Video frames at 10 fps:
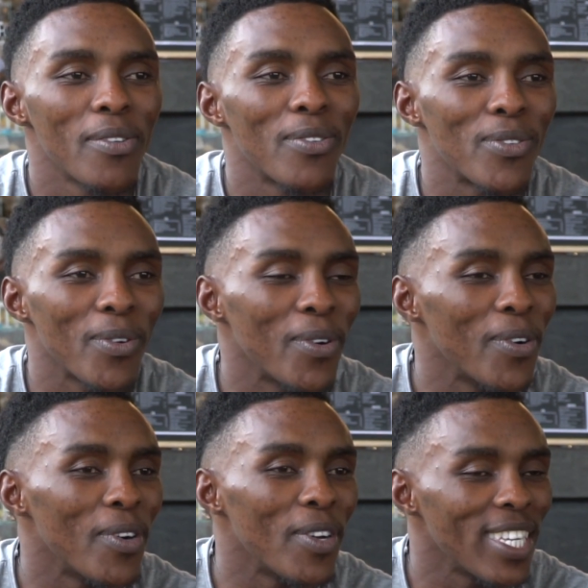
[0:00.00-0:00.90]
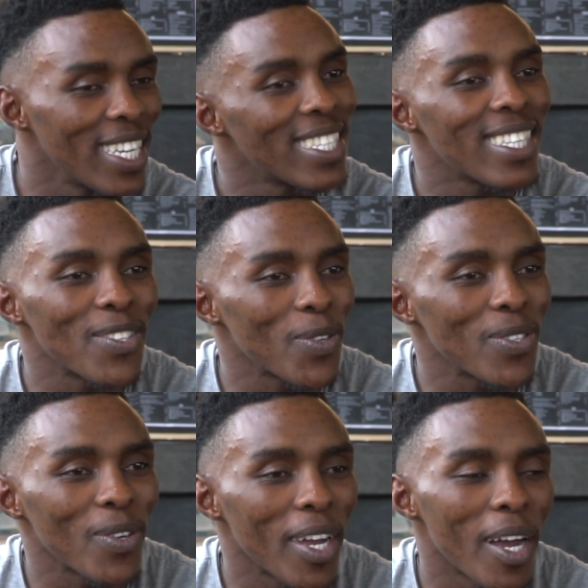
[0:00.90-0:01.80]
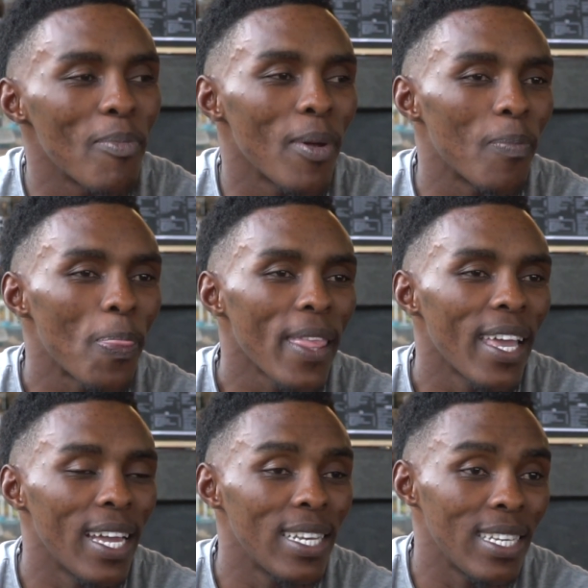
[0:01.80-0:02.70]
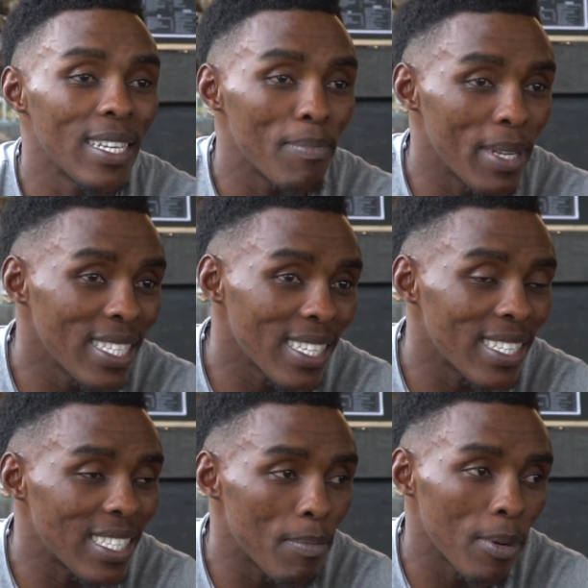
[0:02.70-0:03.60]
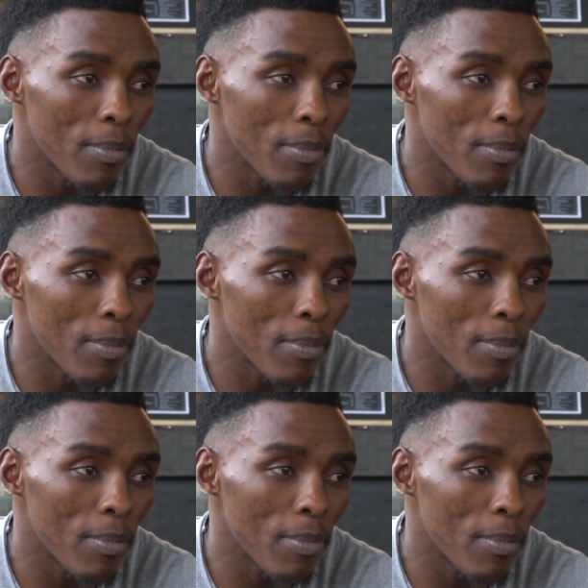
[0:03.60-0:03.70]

So yes, that's what's gonna happen, and it simply